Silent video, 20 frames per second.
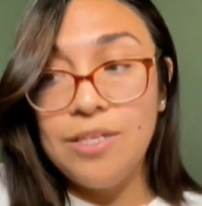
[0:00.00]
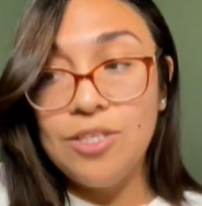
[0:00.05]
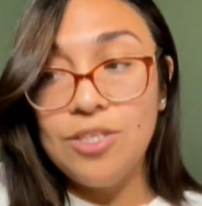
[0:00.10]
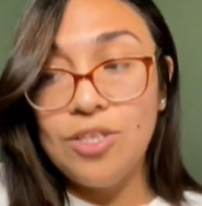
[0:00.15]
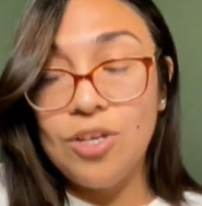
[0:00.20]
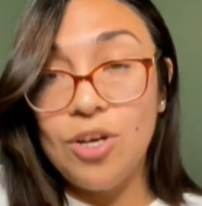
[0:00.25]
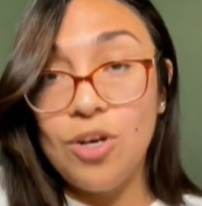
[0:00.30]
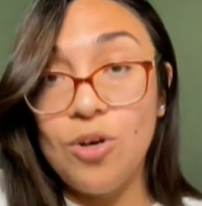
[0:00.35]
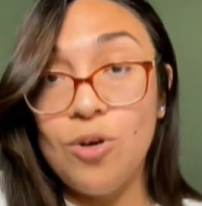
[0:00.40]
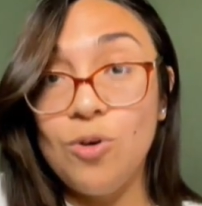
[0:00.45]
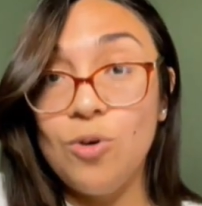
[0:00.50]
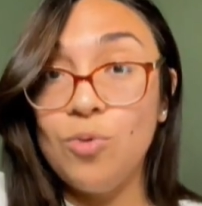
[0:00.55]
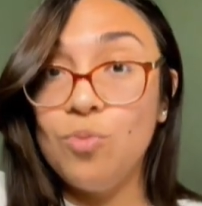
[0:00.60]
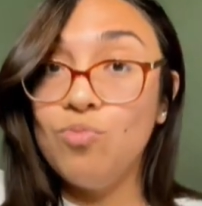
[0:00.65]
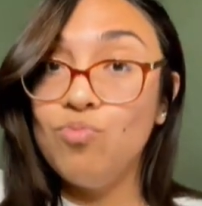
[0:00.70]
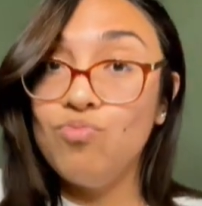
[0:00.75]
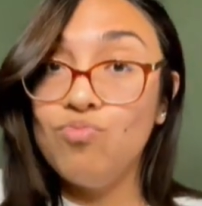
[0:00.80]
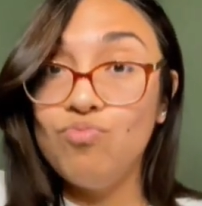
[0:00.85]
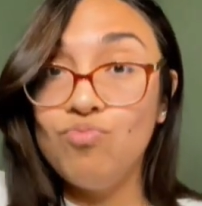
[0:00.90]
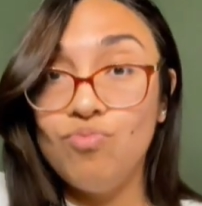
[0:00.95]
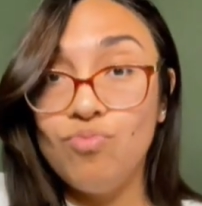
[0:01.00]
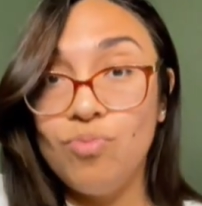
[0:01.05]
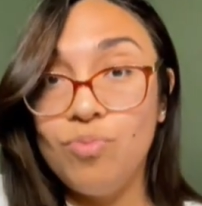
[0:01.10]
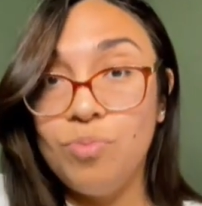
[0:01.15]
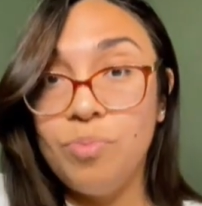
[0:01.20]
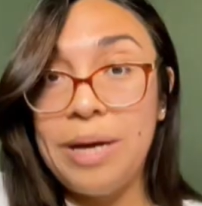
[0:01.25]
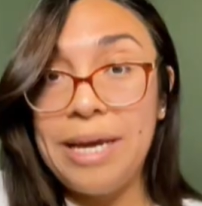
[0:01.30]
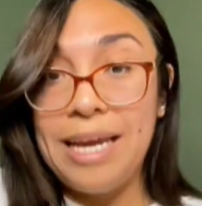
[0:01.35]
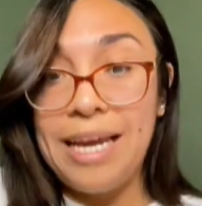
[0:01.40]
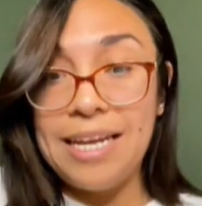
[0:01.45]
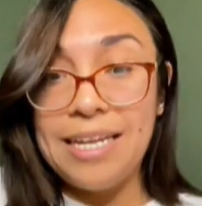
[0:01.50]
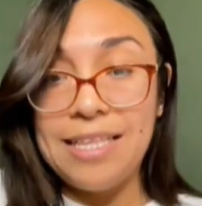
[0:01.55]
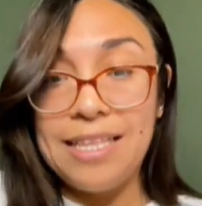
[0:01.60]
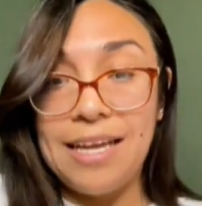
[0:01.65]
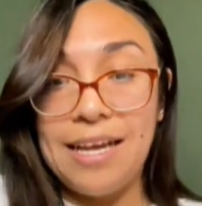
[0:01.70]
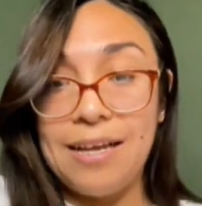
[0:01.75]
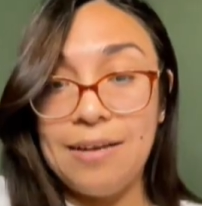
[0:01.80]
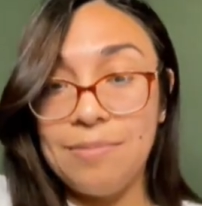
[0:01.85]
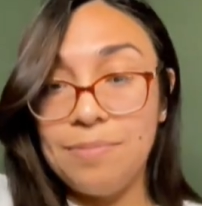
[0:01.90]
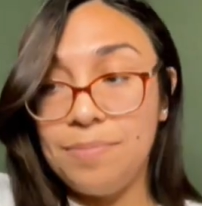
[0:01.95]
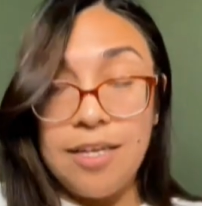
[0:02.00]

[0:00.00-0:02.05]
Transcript: so might edit that.